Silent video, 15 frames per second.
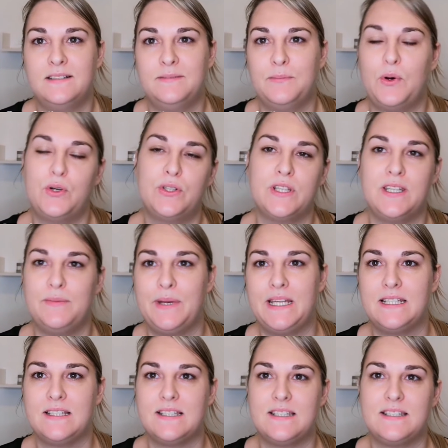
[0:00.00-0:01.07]
more than a
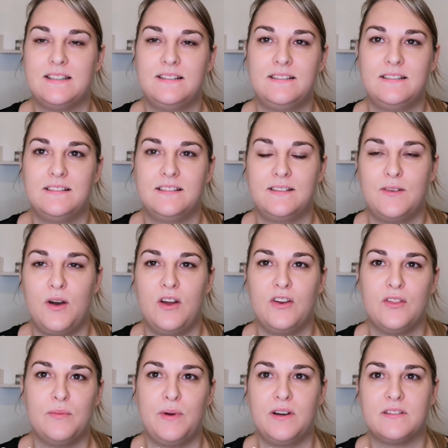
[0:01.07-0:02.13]
bit. Got
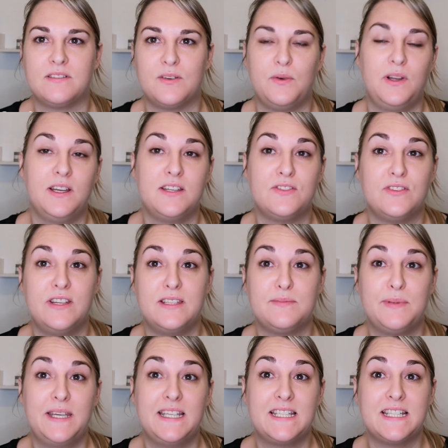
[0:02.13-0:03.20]
another box of quality sweets,
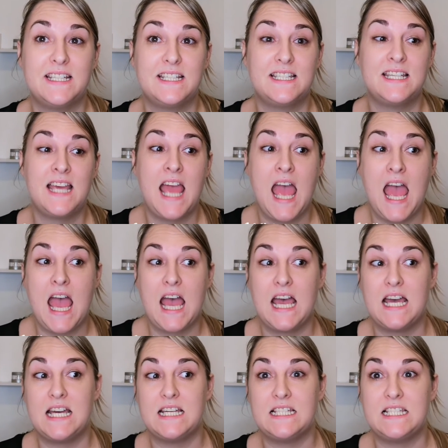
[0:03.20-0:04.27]
Peter did.
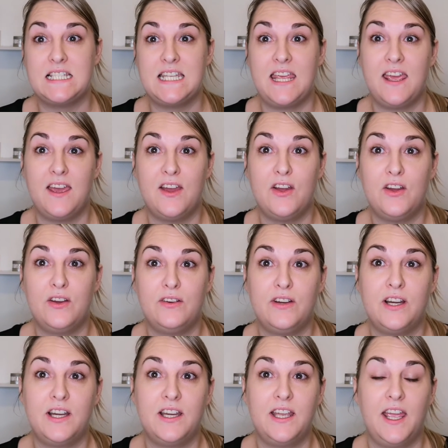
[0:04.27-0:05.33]
And yeah,
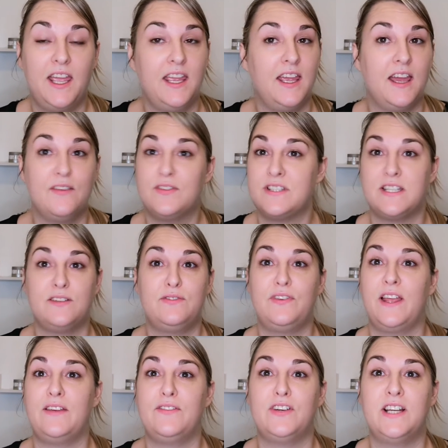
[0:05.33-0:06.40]
I ate every single
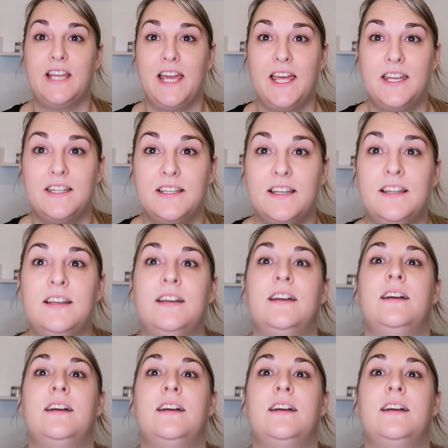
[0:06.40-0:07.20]
flavour again.